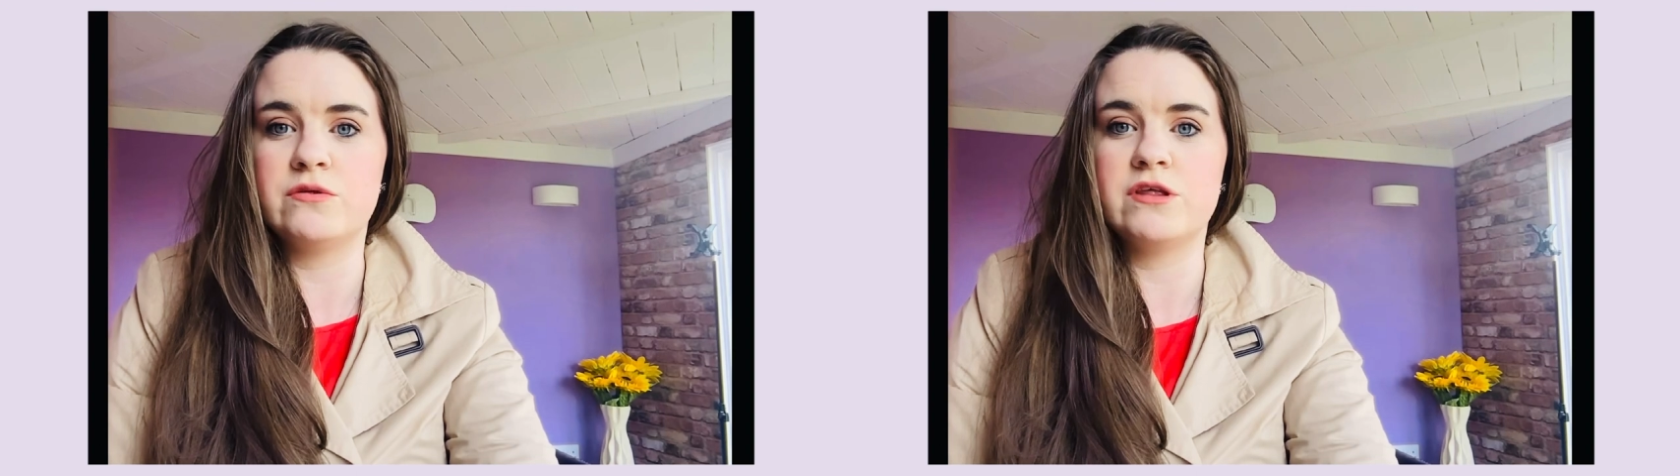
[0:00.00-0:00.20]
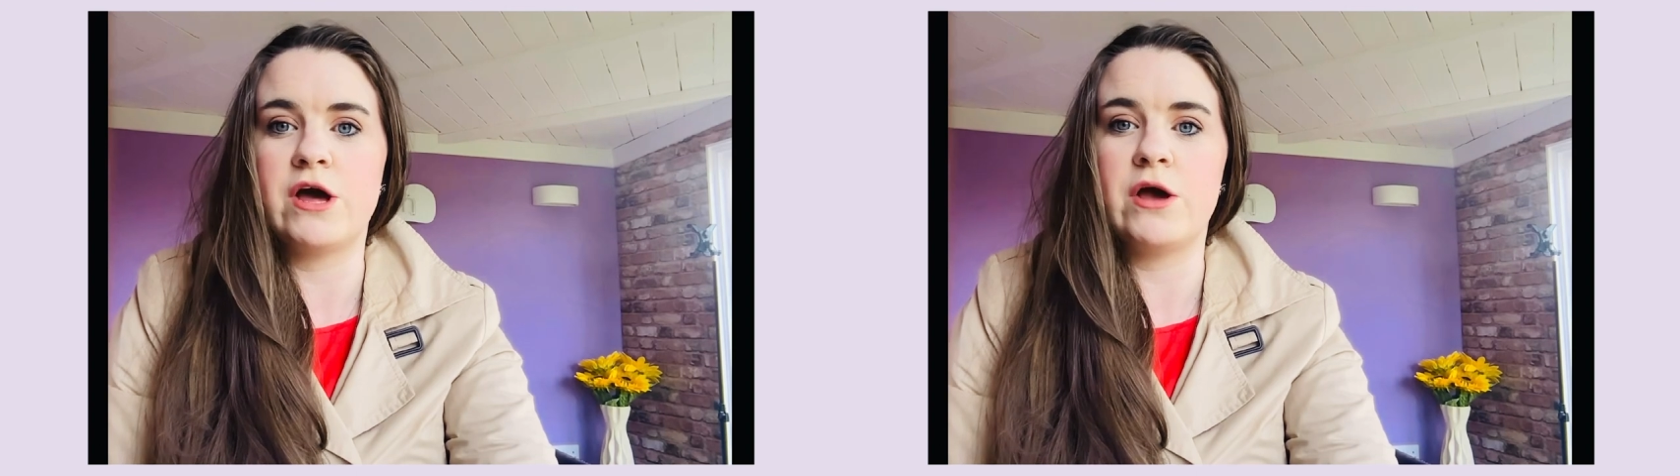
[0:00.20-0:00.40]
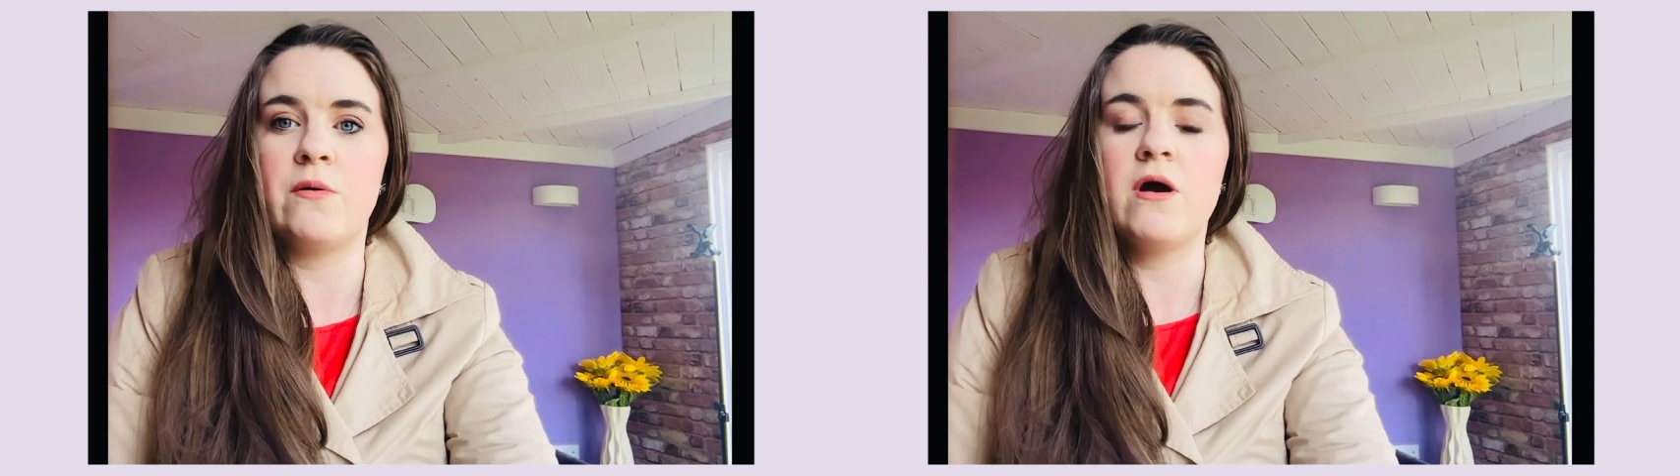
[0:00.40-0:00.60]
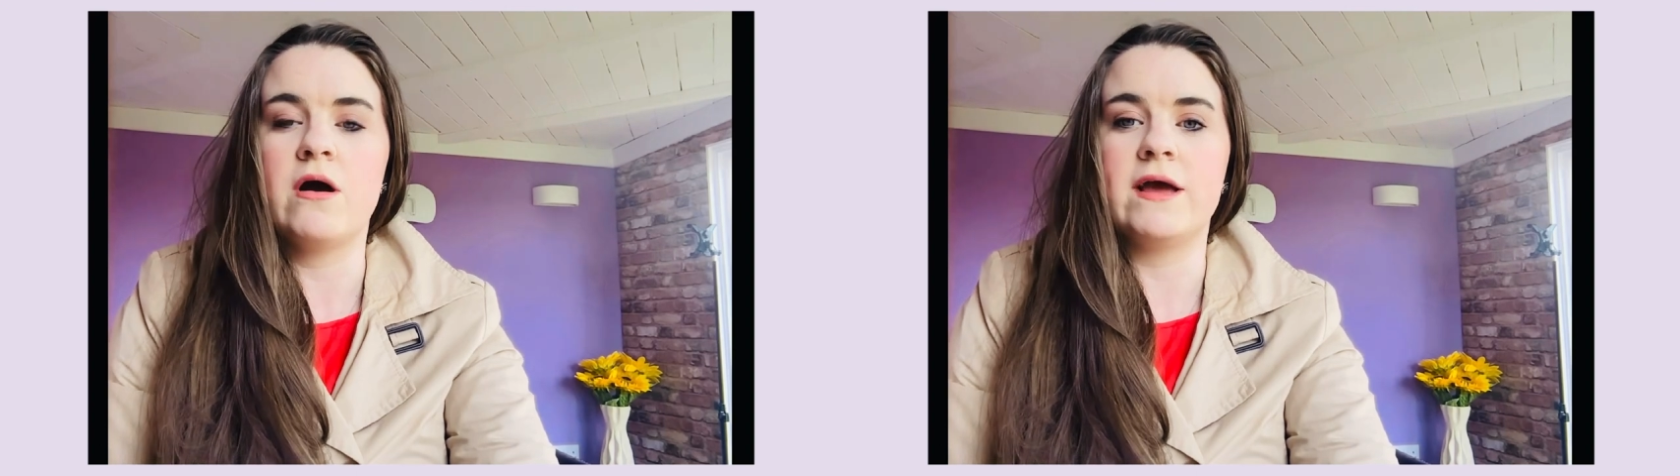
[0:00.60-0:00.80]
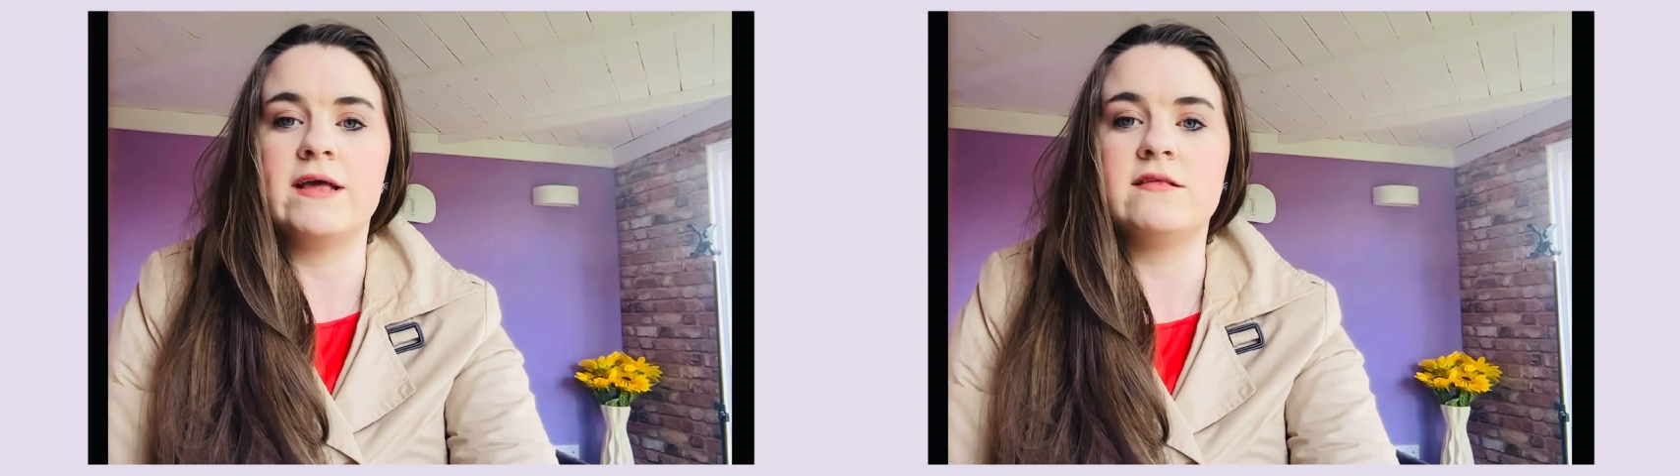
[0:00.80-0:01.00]
So
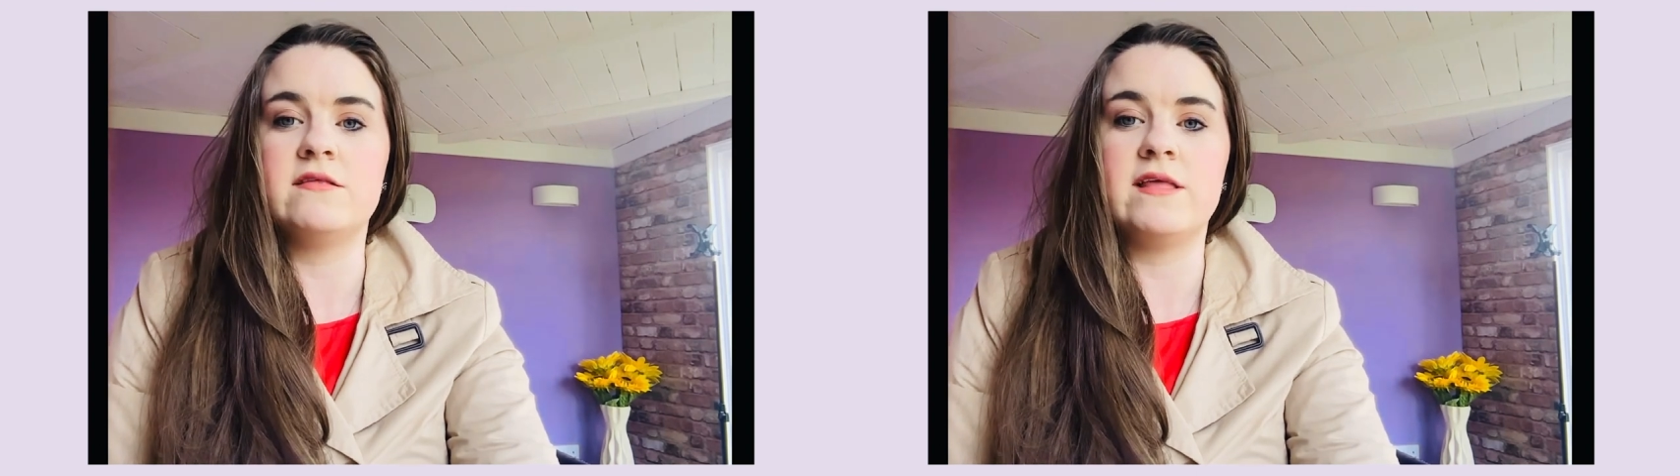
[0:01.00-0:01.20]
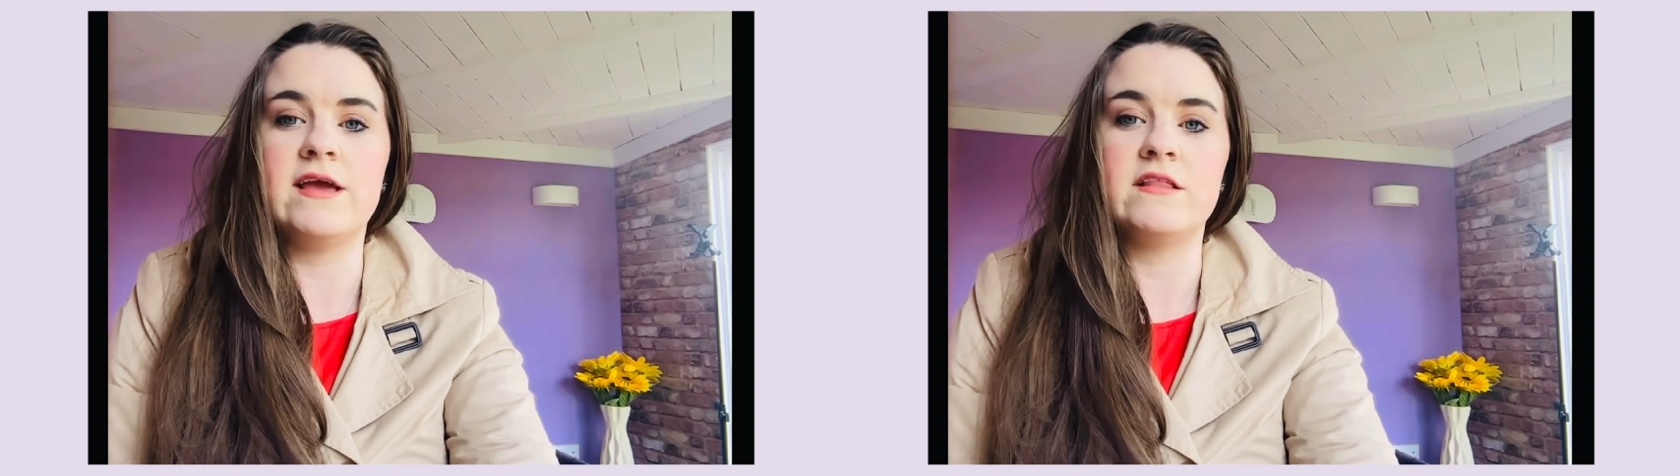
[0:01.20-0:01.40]
is the